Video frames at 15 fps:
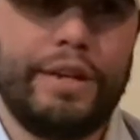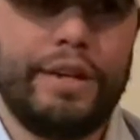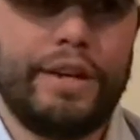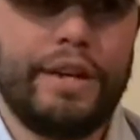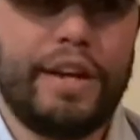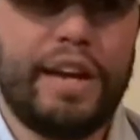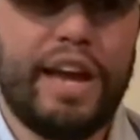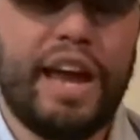
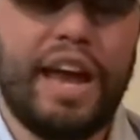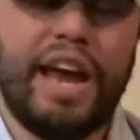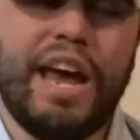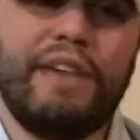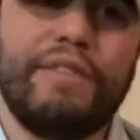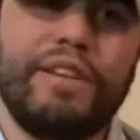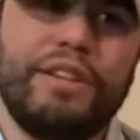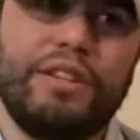I
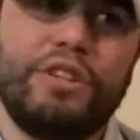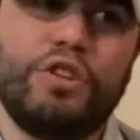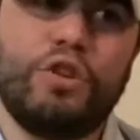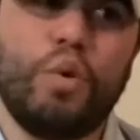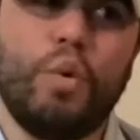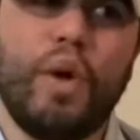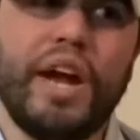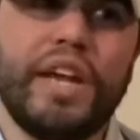haven't
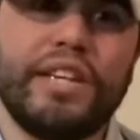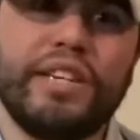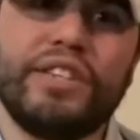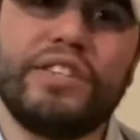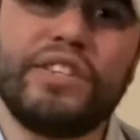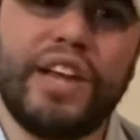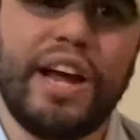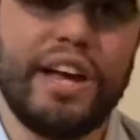quite
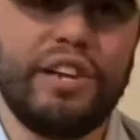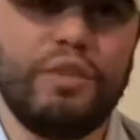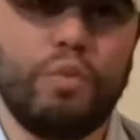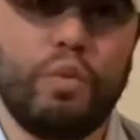decided